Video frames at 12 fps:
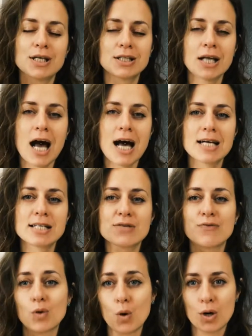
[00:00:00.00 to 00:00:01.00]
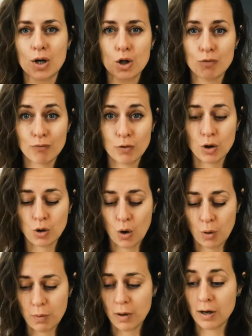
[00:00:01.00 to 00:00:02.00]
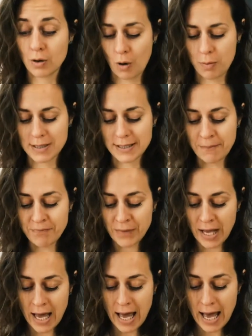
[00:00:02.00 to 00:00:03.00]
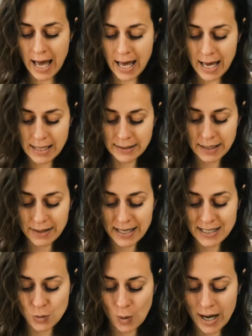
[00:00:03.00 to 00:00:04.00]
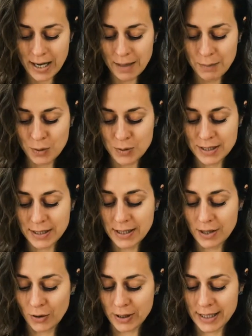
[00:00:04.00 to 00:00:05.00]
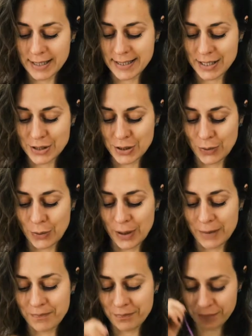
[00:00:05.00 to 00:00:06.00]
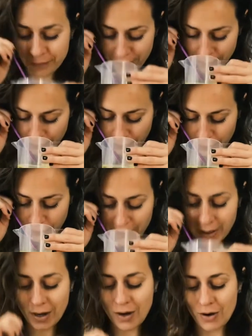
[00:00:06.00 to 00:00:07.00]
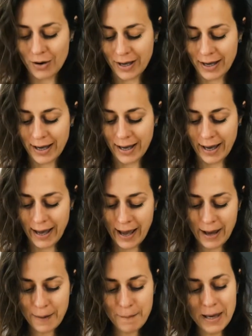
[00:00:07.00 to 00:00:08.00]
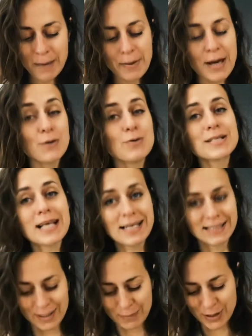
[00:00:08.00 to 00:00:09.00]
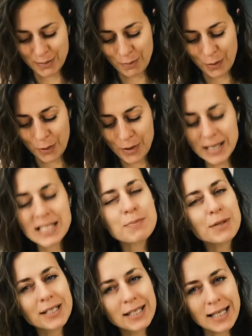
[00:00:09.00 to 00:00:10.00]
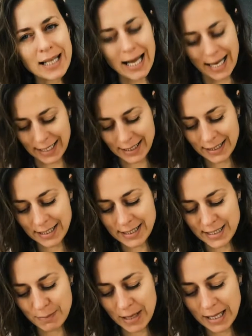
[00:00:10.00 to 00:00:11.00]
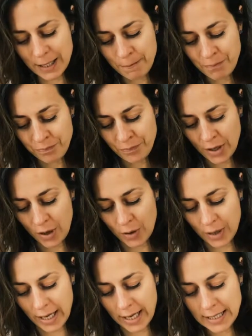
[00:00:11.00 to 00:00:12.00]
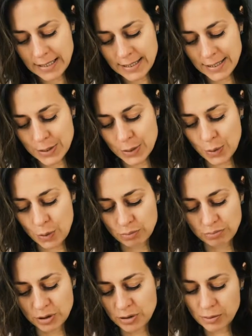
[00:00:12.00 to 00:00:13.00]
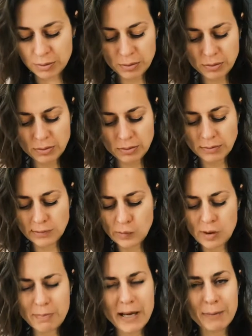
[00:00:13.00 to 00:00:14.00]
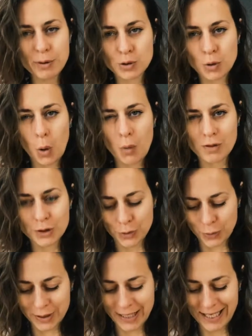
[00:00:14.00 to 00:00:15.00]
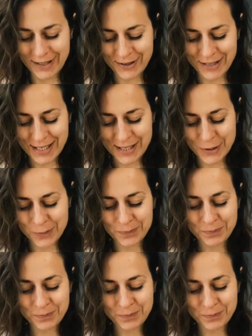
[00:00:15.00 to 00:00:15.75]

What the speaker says: nice floral aromas, and that's why I'm using Neroli Essential Oil. Okay, maybe I use a little bit more. It's pretty light in smell. Okay, so you won't be able to overdo it, I don't think so.